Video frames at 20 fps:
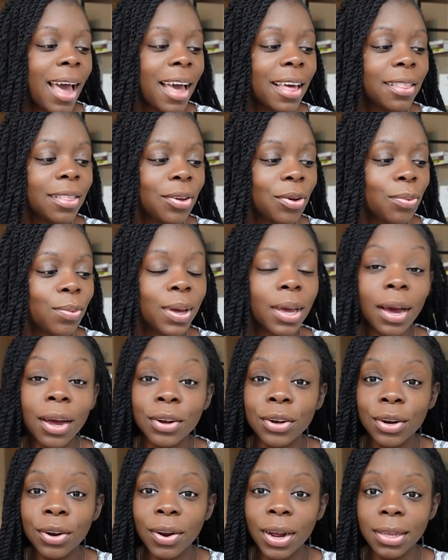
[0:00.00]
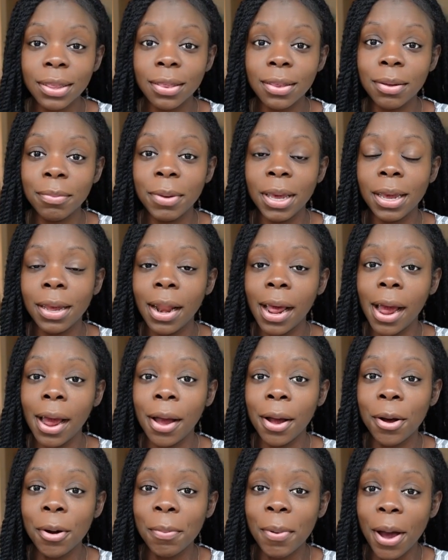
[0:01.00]
I think we underestimate
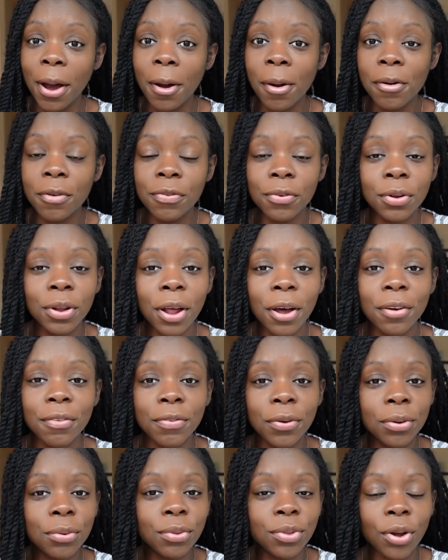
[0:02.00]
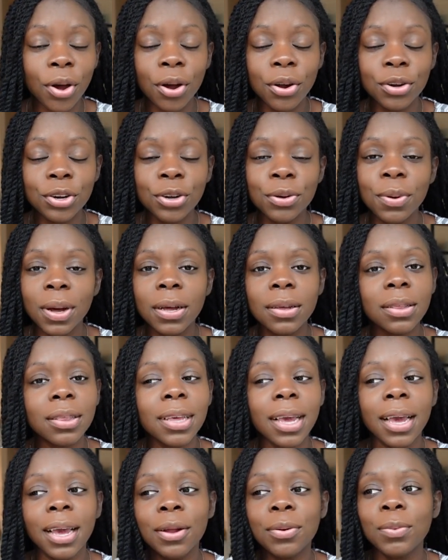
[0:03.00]
how powerful our phones are to us
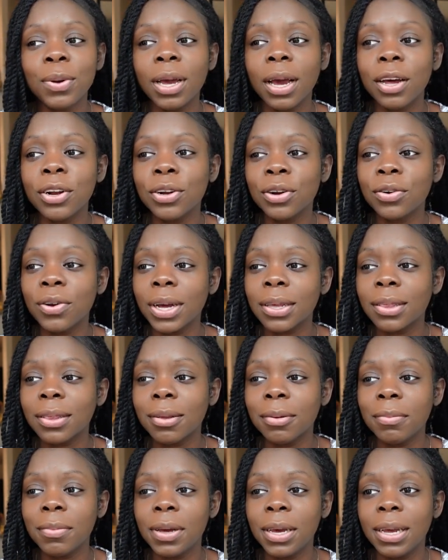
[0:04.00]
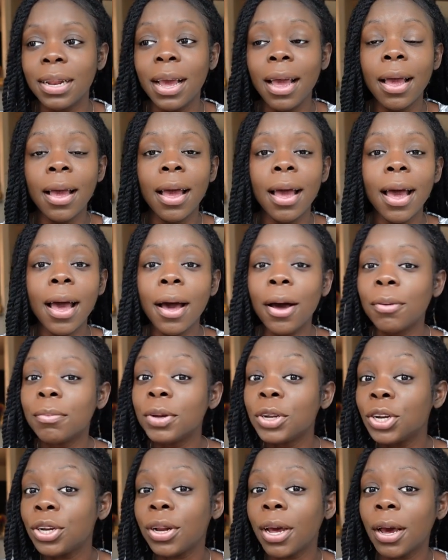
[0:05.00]
and we underestimate how
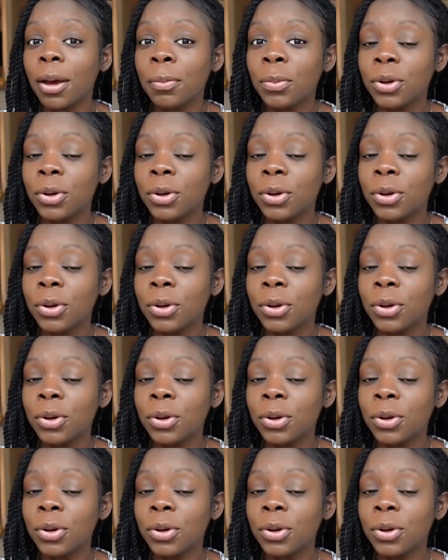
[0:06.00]
much time